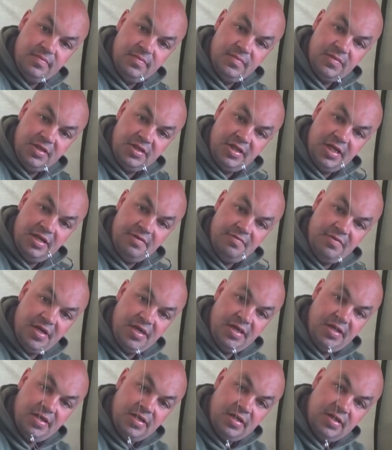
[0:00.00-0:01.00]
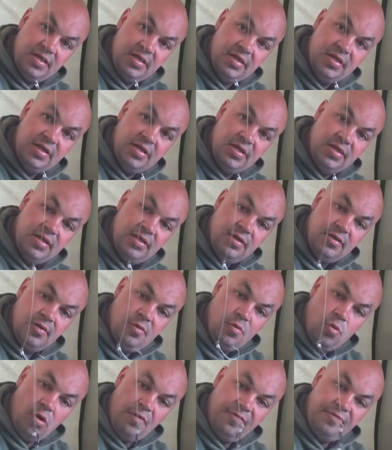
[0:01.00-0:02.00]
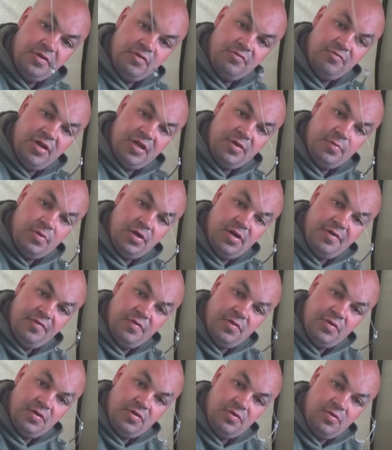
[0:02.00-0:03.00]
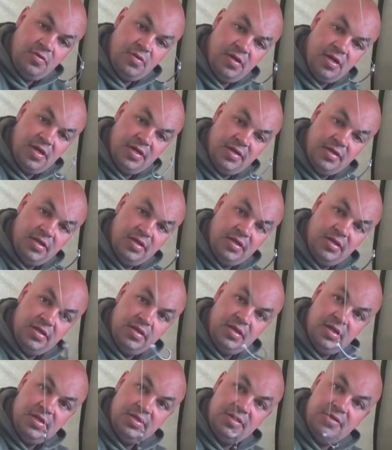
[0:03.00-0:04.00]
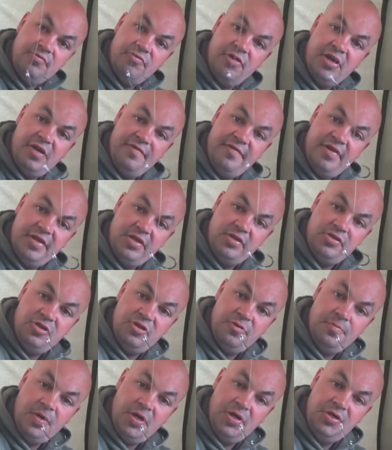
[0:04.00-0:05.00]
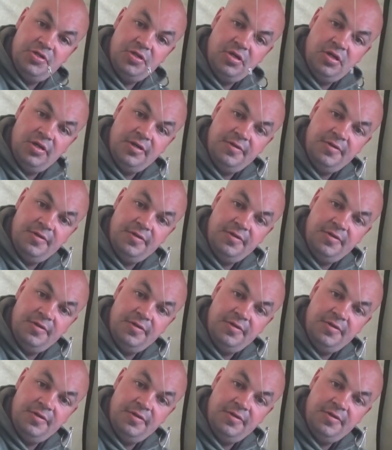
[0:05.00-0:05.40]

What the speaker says: The D rig, wafter rig, whatever you want to call it. That's the rig I've had the 2 bites on.